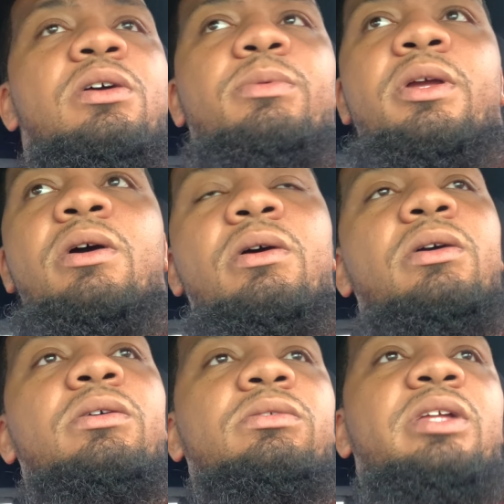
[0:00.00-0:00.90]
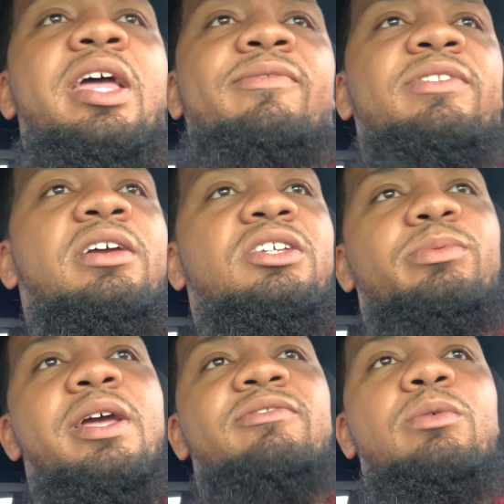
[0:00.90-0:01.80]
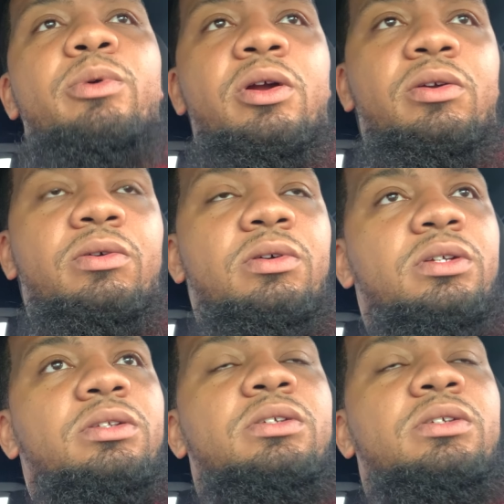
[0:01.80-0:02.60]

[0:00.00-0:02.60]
know, we all have things we have to work on.